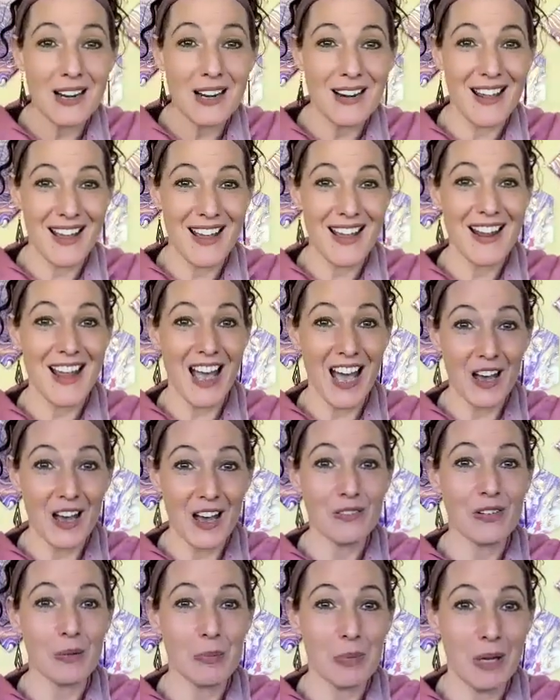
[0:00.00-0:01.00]
and I
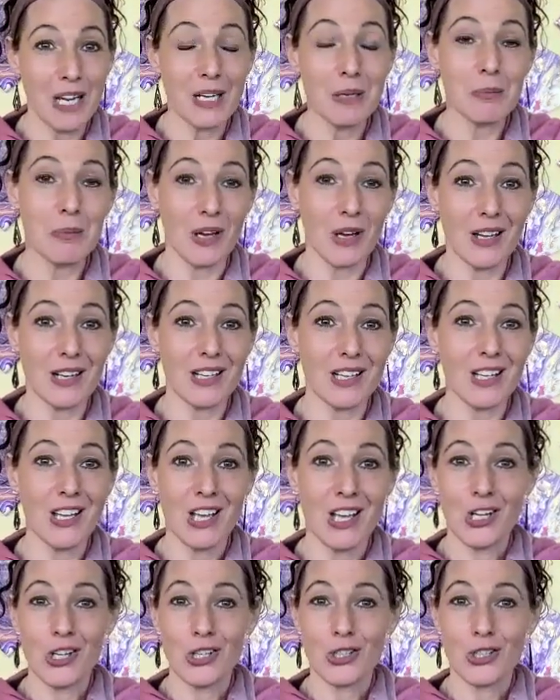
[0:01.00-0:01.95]
have a pain body.